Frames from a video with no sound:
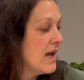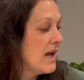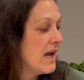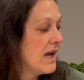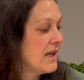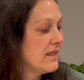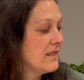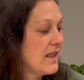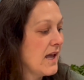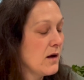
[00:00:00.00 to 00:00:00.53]

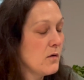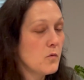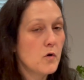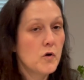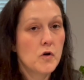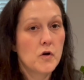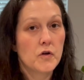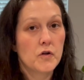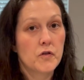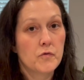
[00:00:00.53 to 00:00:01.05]
and they
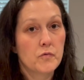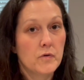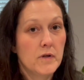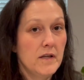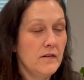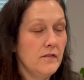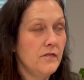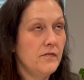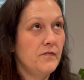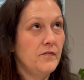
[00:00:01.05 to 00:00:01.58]
were
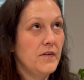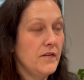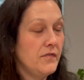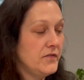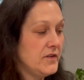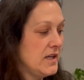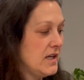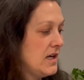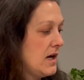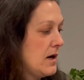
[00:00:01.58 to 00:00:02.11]

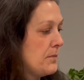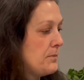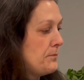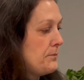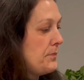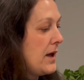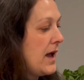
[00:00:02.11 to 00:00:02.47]
$3.50 a